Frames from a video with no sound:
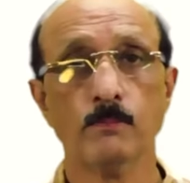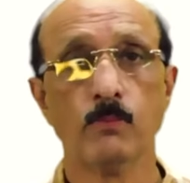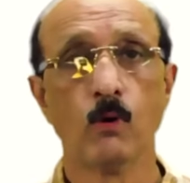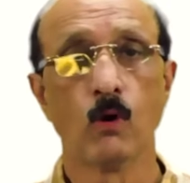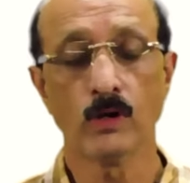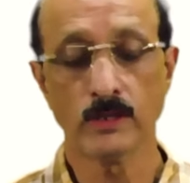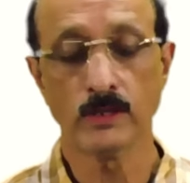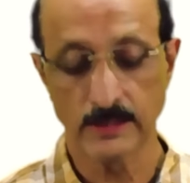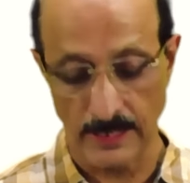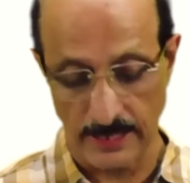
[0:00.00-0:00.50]

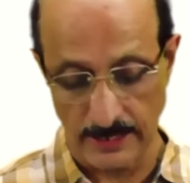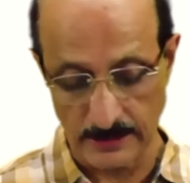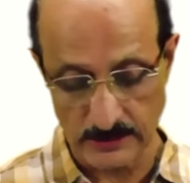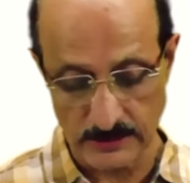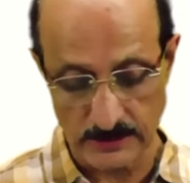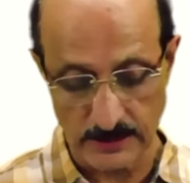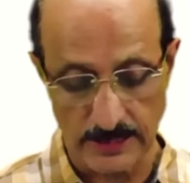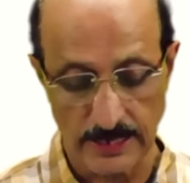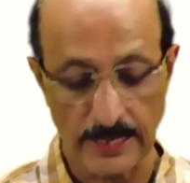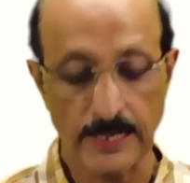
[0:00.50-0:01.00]
both
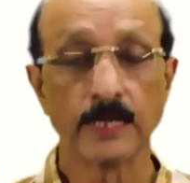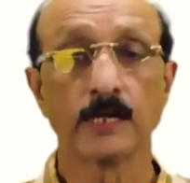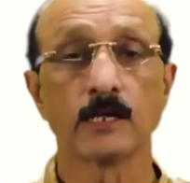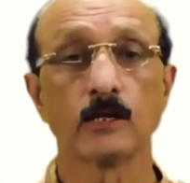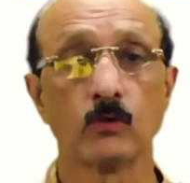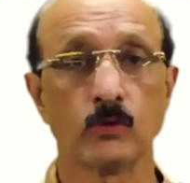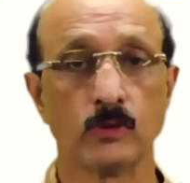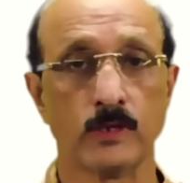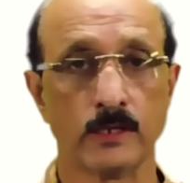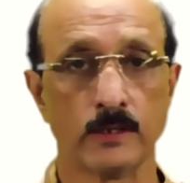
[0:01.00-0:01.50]
dates
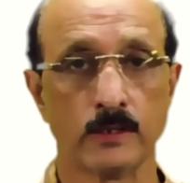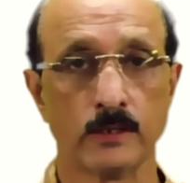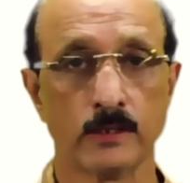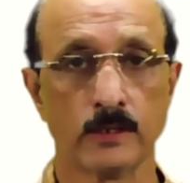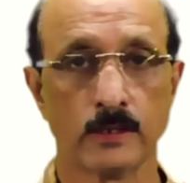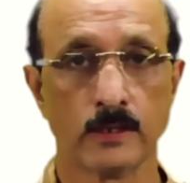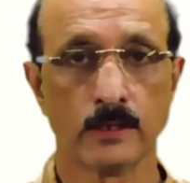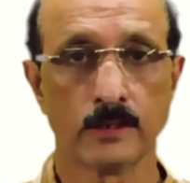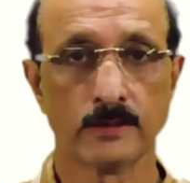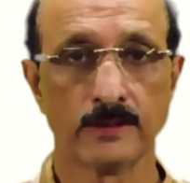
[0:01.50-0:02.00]
included.
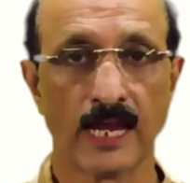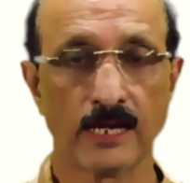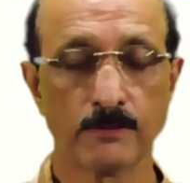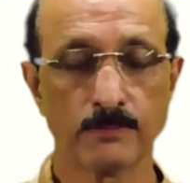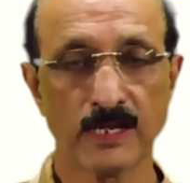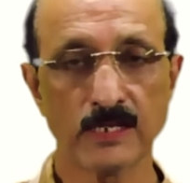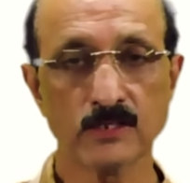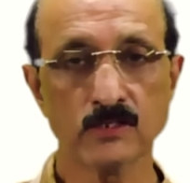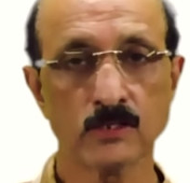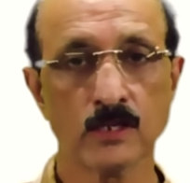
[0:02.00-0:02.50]

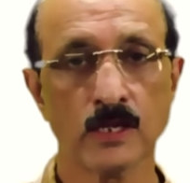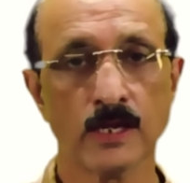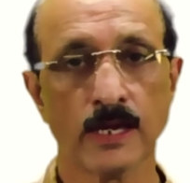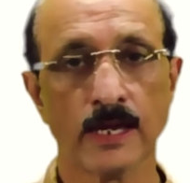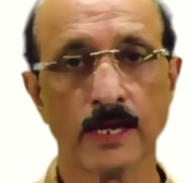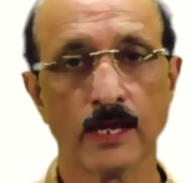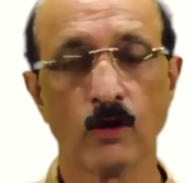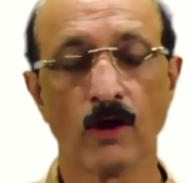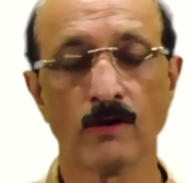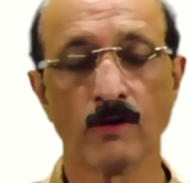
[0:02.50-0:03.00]
That means
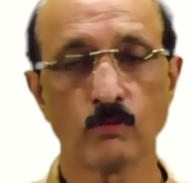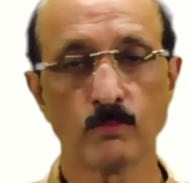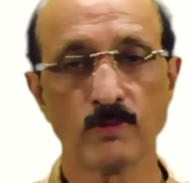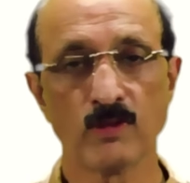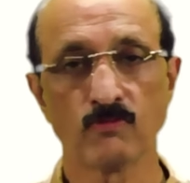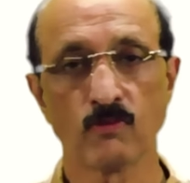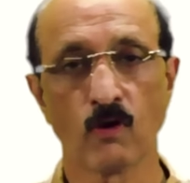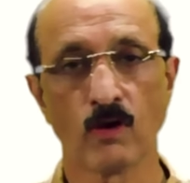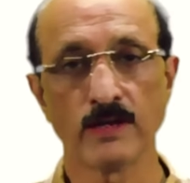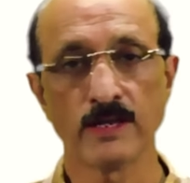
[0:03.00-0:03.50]
you have to
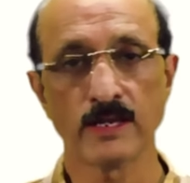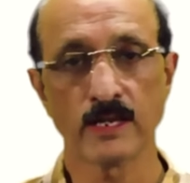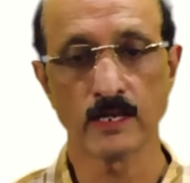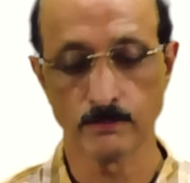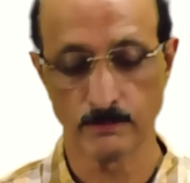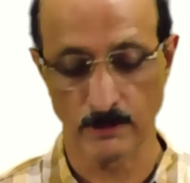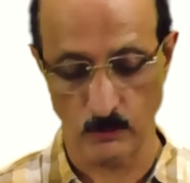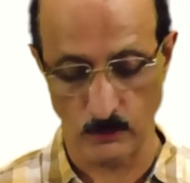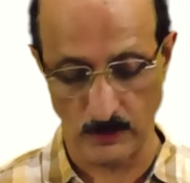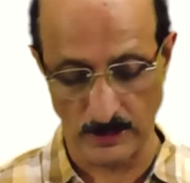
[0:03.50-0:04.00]
be falling
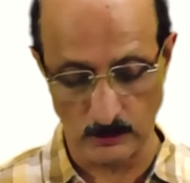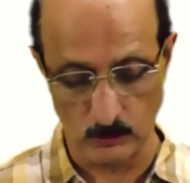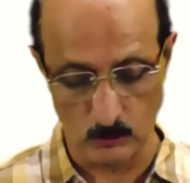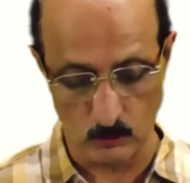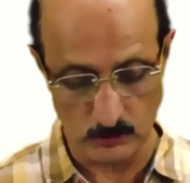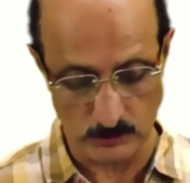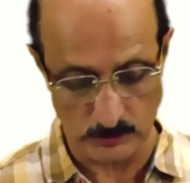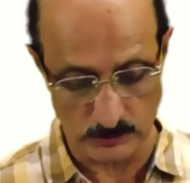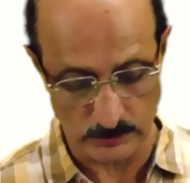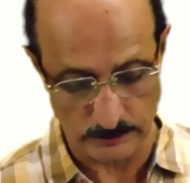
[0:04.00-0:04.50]
in between
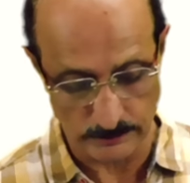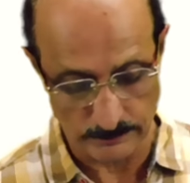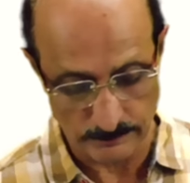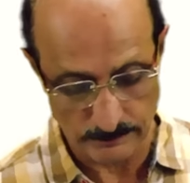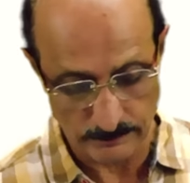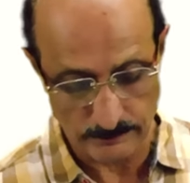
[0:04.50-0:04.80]
those.